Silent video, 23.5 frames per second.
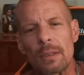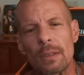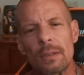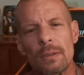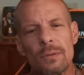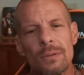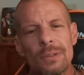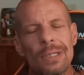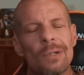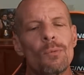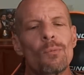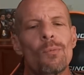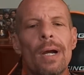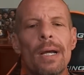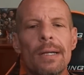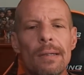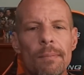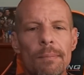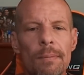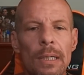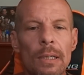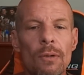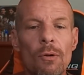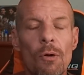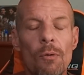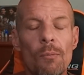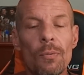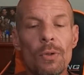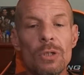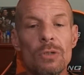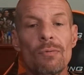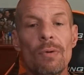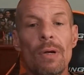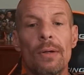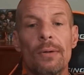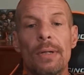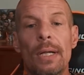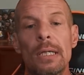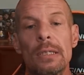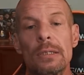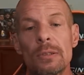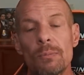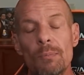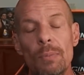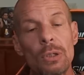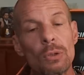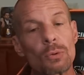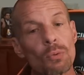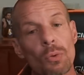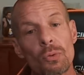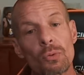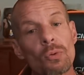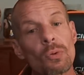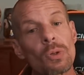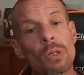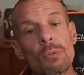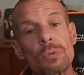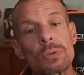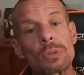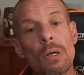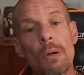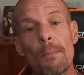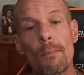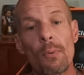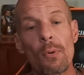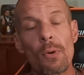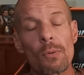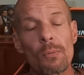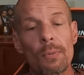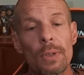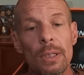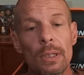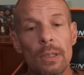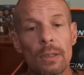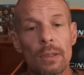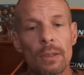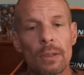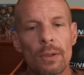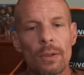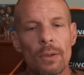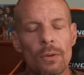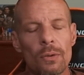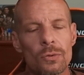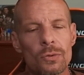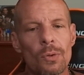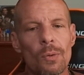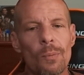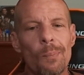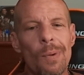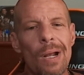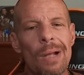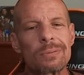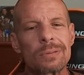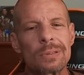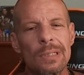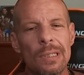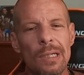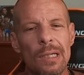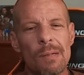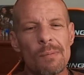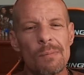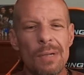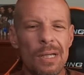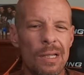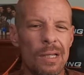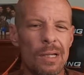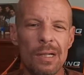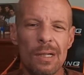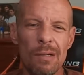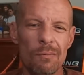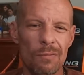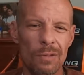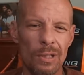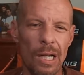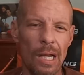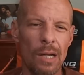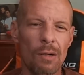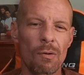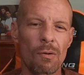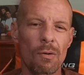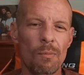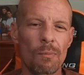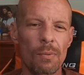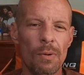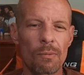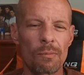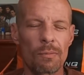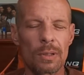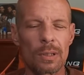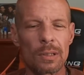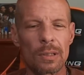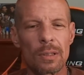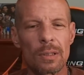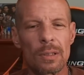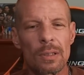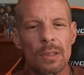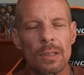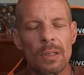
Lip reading: didn't wind up getting homeboy's validation beat. Tortuga was on board with it, so props to him, and he didn't even like homeboy really.